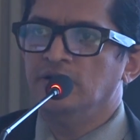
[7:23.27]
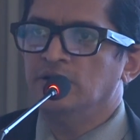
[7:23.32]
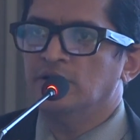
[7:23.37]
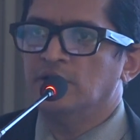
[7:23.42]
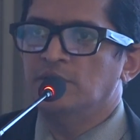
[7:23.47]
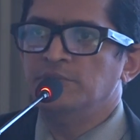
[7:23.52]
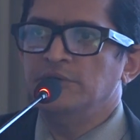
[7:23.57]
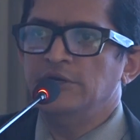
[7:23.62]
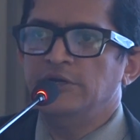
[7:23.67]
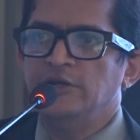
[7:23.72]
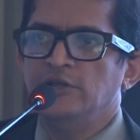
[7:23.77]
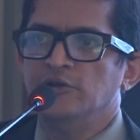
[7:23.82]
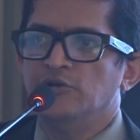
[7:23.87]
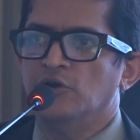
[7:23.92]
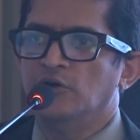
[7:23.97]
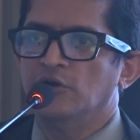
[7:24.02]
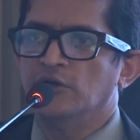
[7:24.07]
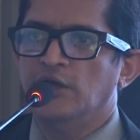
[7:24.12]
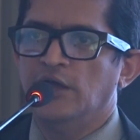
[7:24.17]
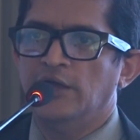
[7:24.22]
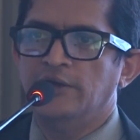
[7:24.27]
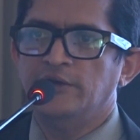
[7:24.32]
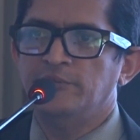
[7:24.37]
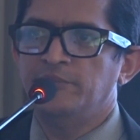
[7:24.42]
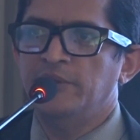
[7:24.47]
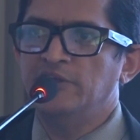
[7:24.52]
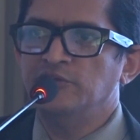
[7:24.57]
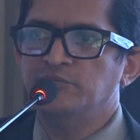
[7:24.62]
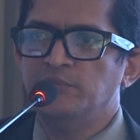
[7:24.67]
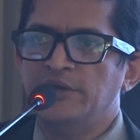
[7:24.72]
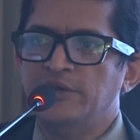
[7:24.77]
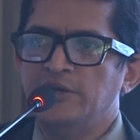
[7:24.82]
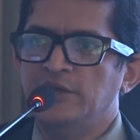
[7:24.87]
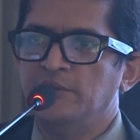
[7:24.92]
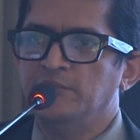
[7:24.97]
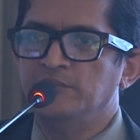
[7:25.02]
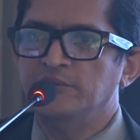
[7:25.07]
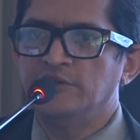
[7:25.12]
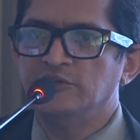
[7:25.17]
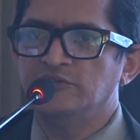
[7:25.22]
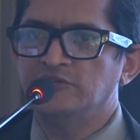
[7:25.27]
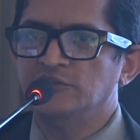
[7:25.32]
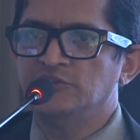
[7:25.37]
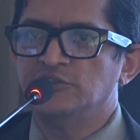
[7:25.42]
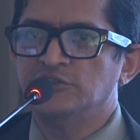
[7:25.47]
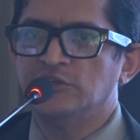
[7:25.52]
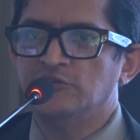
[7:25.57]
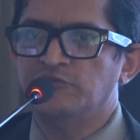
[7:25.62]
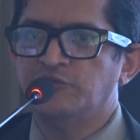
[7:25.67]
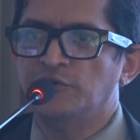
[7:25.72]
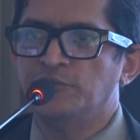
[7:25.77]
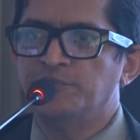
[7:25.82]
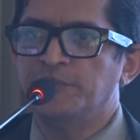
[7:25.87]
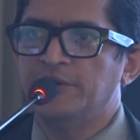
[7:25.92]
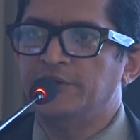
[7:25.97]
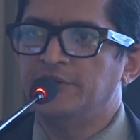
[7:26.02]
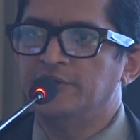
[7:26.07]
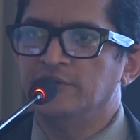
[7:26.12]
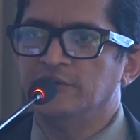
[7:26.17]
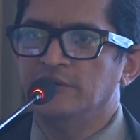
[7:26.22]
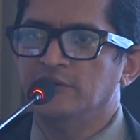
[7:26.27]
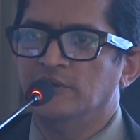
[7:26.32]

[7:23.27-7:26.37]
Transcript: Completely wrong, and it bears my name. There is digital footprint.